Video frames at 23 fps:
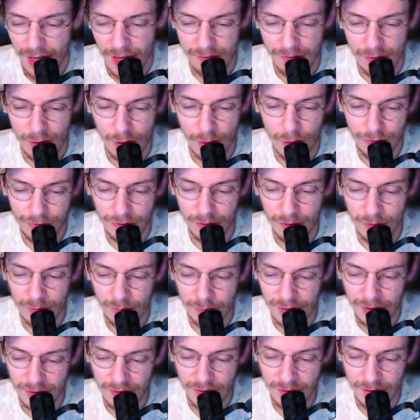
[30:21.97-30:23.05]
I've also
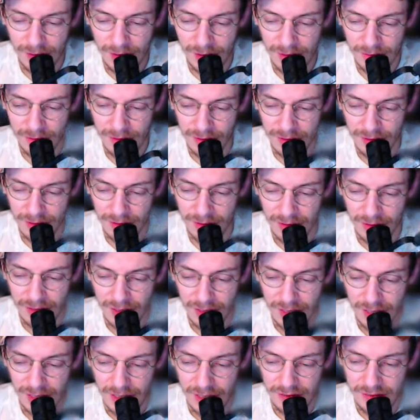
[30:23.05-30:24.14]
been seeing the
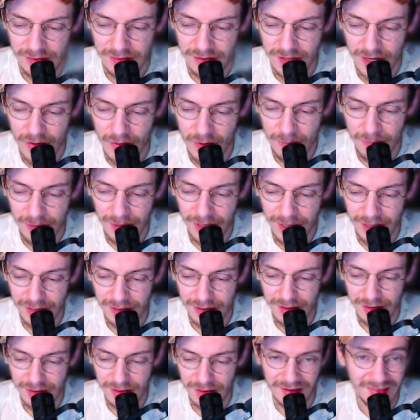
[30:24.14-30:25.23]
Terrorblade
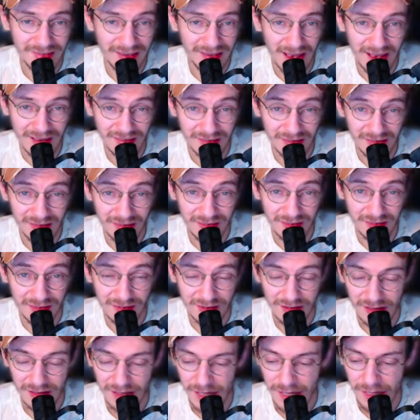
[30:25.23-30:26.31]

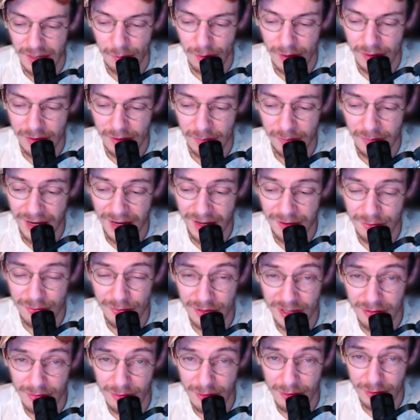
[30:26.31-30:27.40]
Assassins, where you play
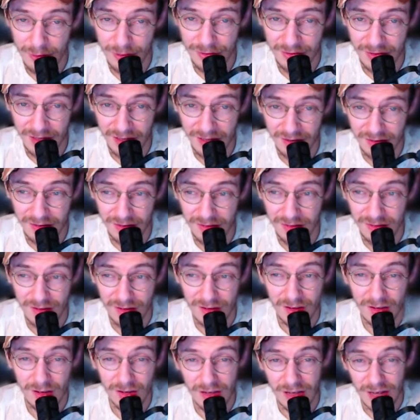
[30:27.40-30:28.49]
reroll Sins,
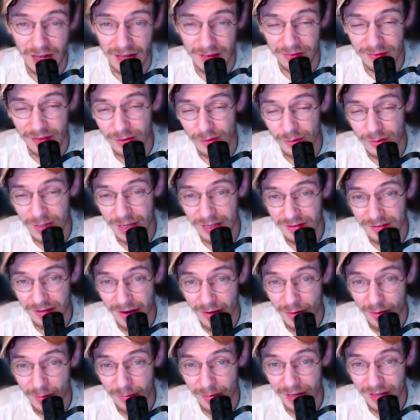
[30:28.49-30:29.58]
and then you get
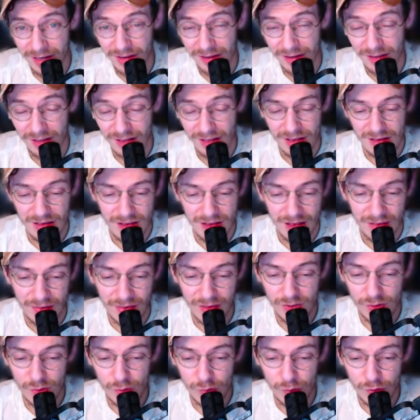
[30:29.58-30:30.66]
Terrorblade, and
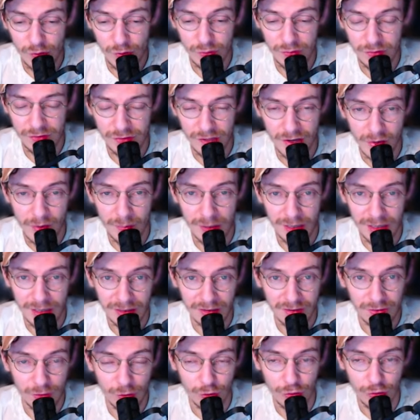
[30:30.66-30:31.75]
then you use Terrorblade
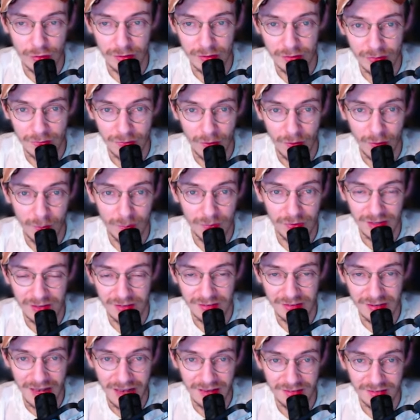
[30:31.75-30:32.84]
to transform the
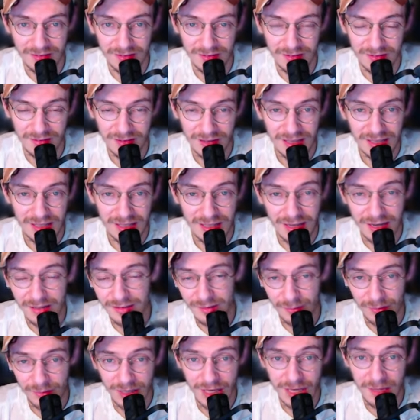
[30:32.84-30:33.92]
Assassins, letting
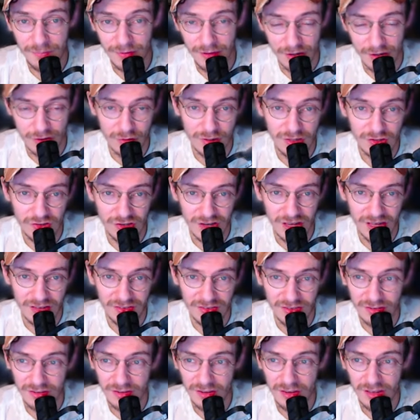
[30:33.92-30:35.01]
them keep their crit
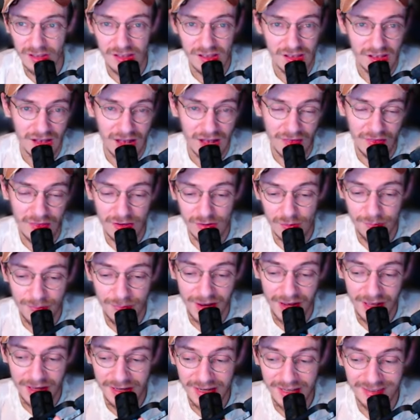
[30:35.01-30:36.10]
chance, and then you
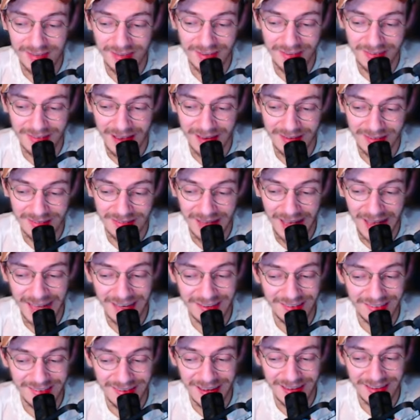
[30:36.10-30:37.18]
play Nyx Assassin
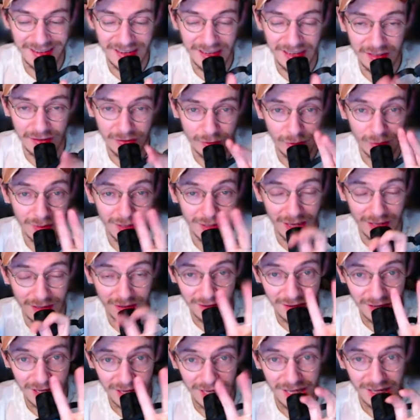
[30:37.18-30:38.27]
and Sand King, so you
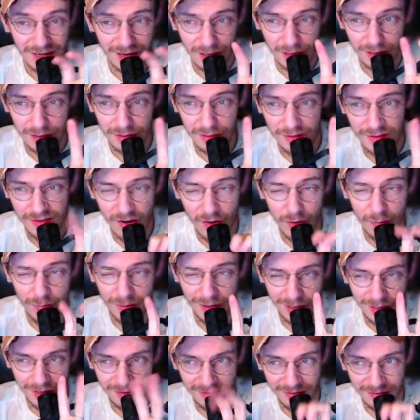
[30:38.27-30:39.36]
get like
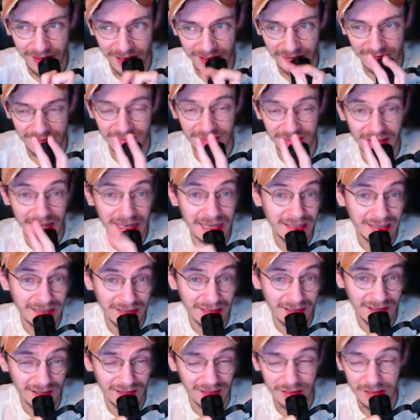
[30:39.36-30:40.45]
Terrorblade Assassins
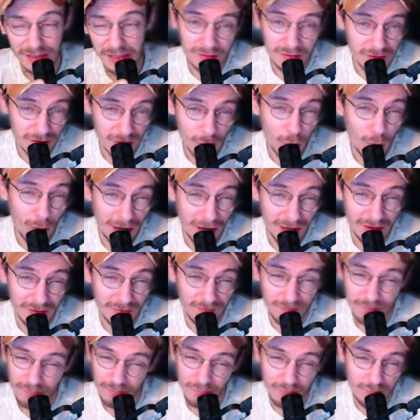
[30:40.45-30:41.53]
Akir. It's quite
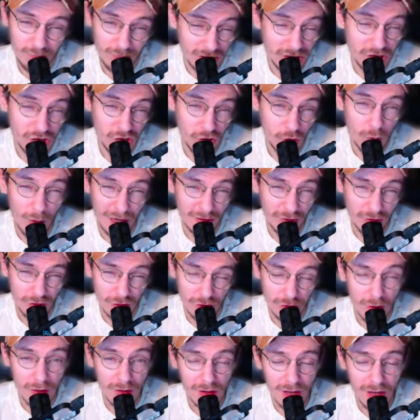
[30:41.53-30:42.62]

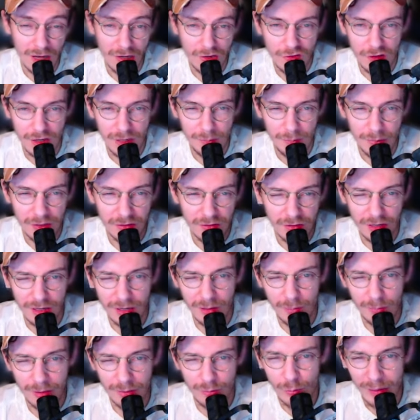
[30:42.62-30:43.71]
strong actually, but it's a
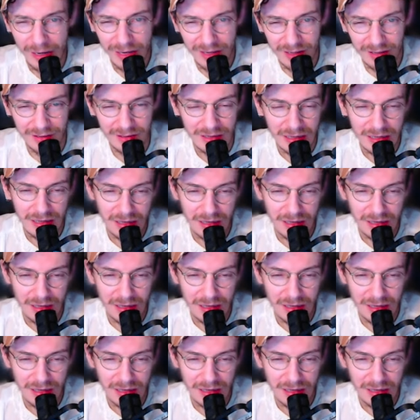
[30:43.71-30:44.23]
little bit weird.